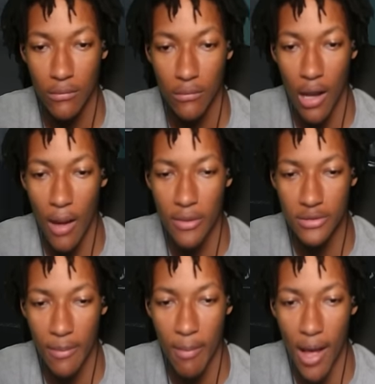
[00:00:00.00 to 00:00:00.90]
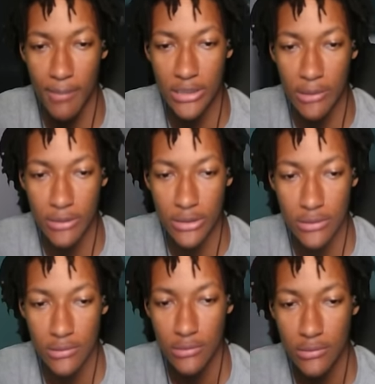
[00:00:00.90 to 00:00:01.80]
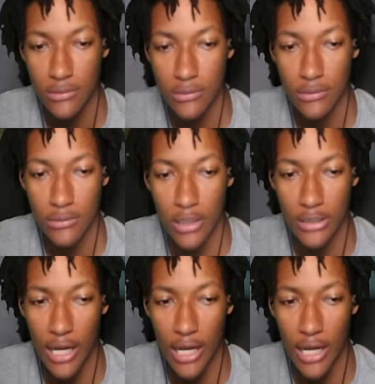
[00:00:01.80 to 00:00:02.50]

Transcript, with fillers: I must have popped something. Cause I